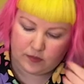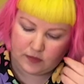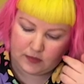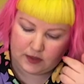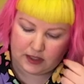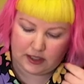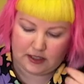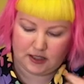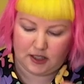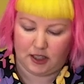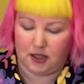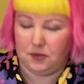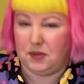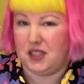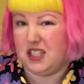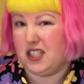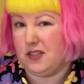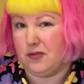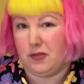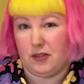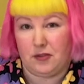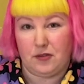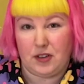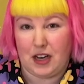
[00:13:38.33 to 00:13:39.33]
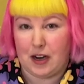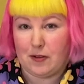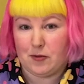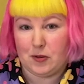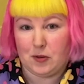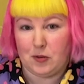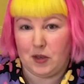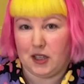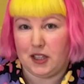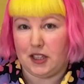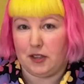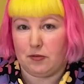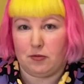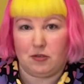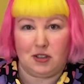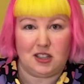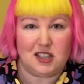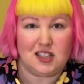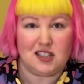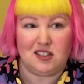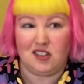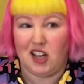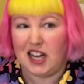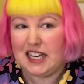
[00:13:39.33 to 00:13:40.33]
It's going to be different for everyone.
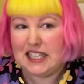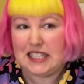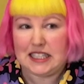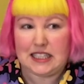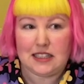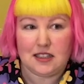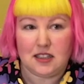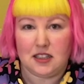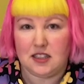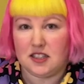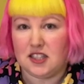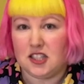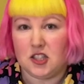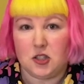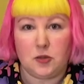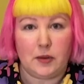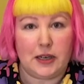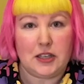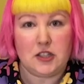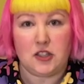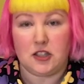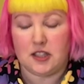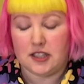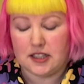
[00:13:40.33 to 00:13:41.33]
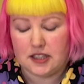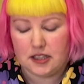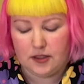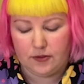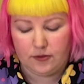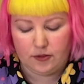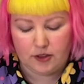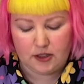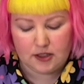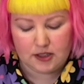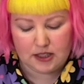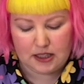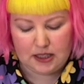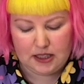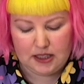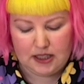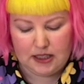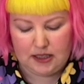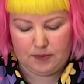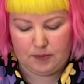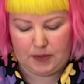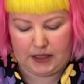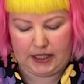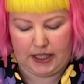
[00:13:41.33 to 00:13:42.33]
Everyone's lighting situation is different.
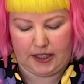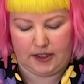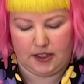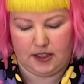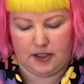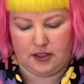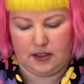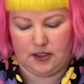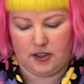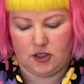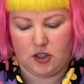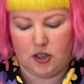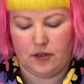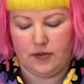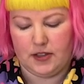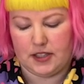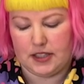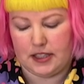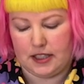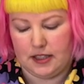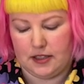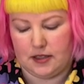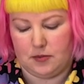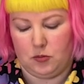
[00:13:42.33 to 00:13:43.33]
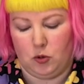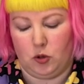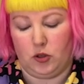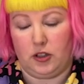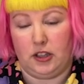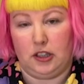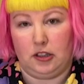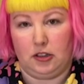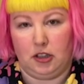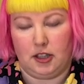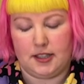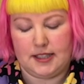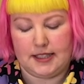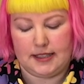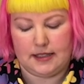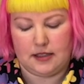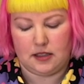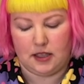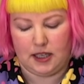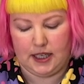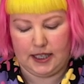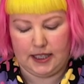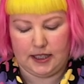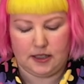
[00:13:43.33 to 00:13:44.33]
But yeah, the surface is more on the glossy
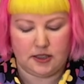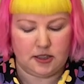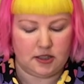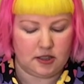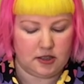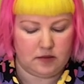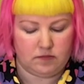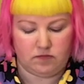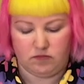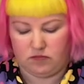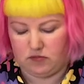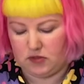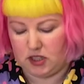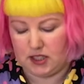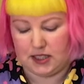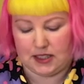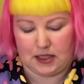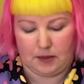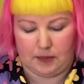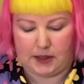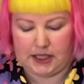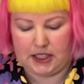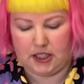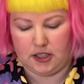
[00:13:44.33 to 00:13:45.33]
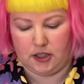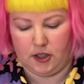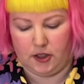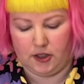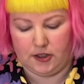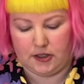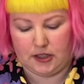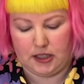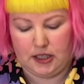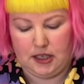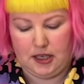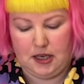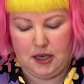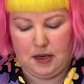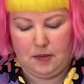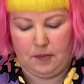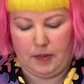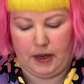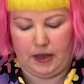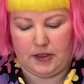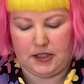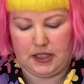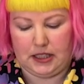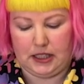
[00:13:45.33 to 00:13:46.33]
side, so just something to note. But
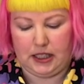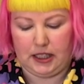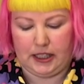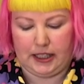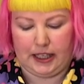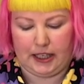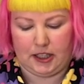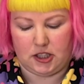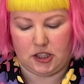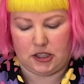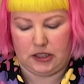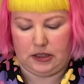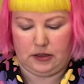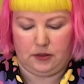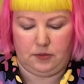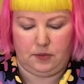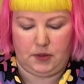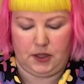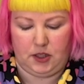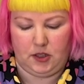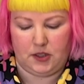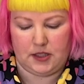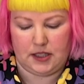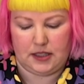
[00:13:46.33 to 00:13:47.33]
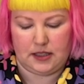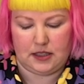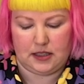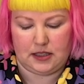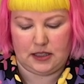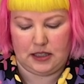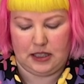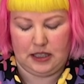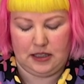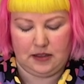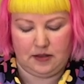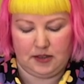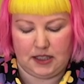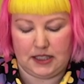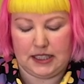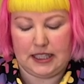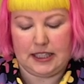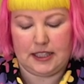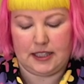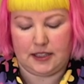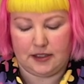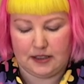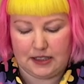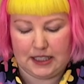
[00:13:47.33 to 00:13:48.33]
I was thinking, actually, because it's the
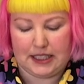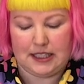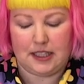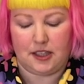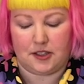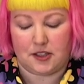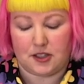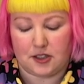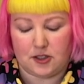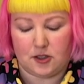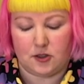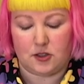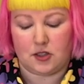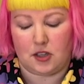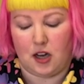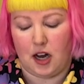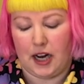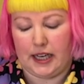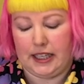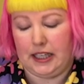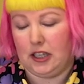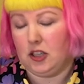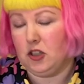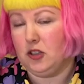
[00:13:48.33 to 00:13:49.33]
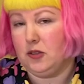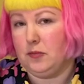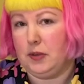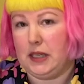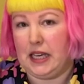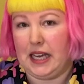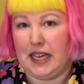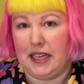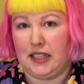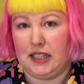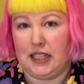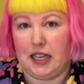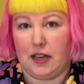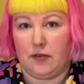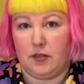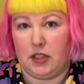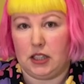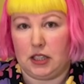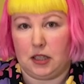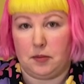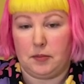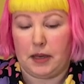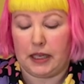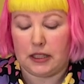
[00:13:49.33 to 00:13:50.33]
details are so tiny, it could be handy
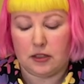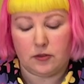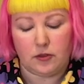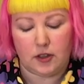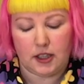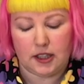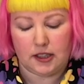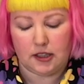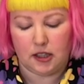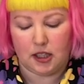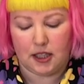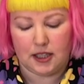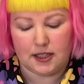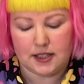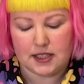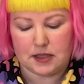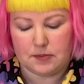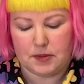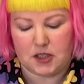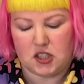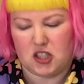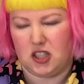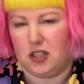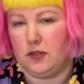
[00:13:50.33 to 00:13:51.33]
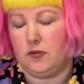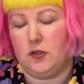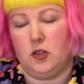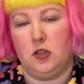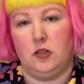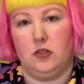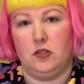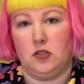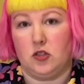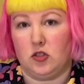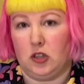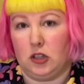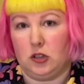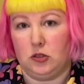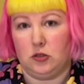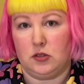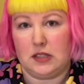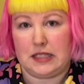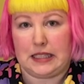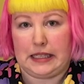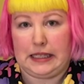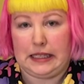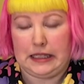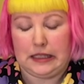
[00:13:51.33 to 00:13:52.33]
having a magnifying glass, especially if you struggle
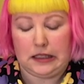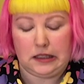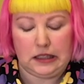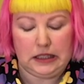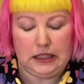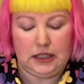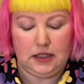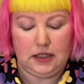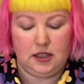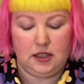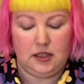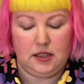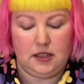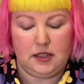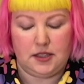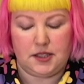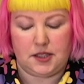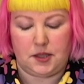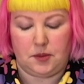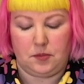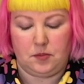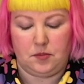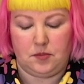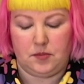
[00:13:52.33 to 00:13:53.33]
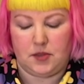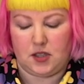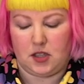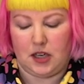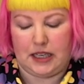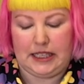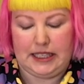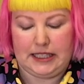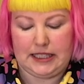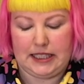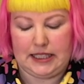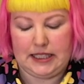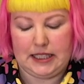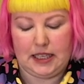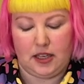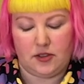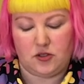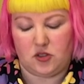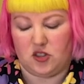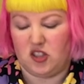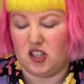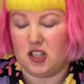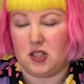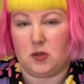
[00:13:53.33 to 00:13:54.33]
seeing some tiny details,
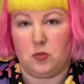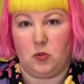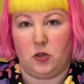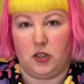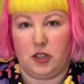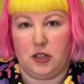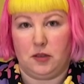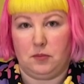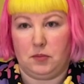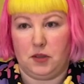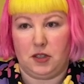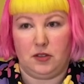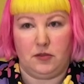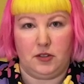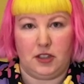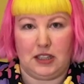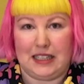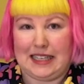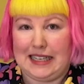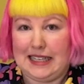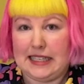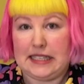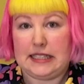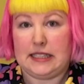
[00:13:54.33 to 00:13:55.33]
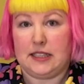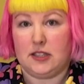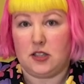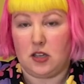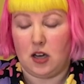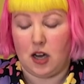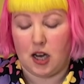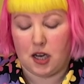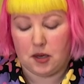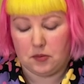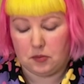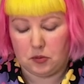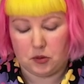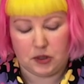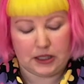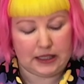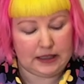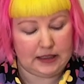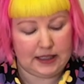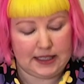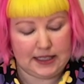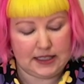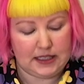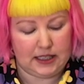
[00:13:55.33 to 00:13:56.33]
or you just want a bit of an easier time putting
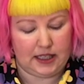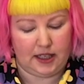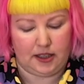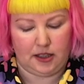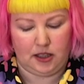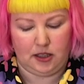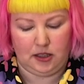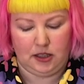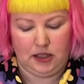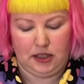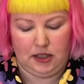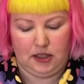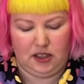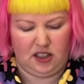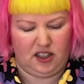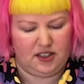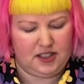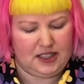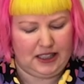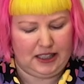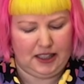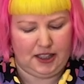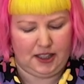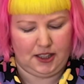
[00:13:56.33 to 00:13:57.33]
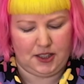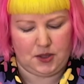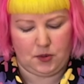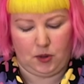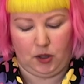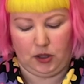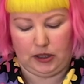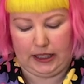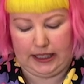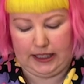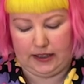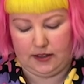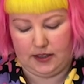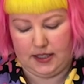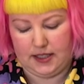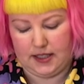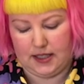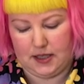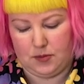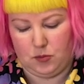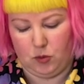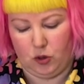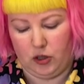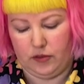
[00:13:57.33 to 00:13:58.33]
these together. I was thinking as well, like, this
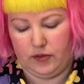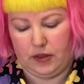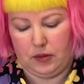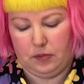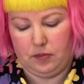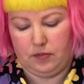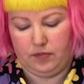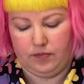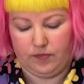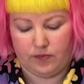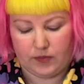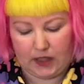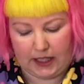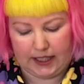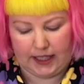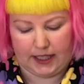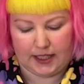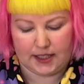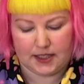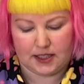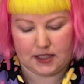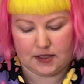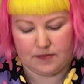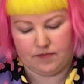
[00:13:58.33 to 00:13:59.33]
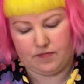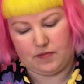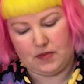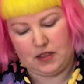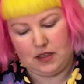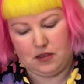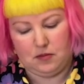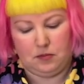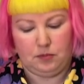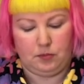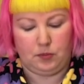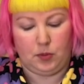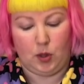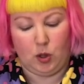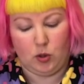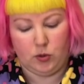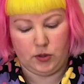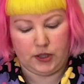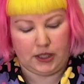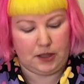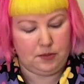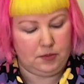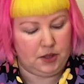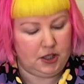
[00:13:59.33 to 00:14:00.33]
is more of a, I guess,
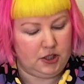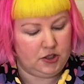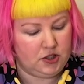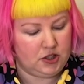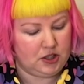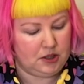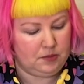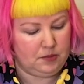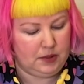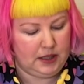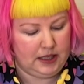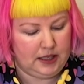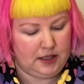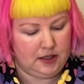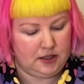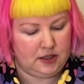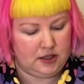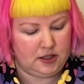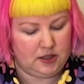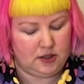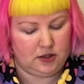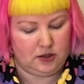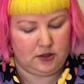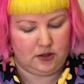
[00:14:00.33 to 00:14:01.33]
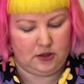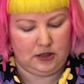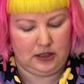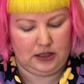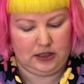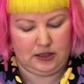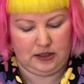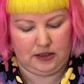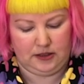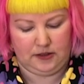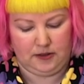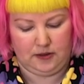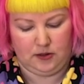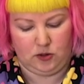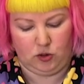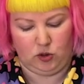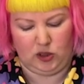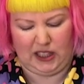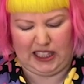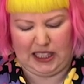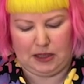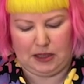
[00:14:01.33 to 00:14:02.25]
bold image compared to, or like a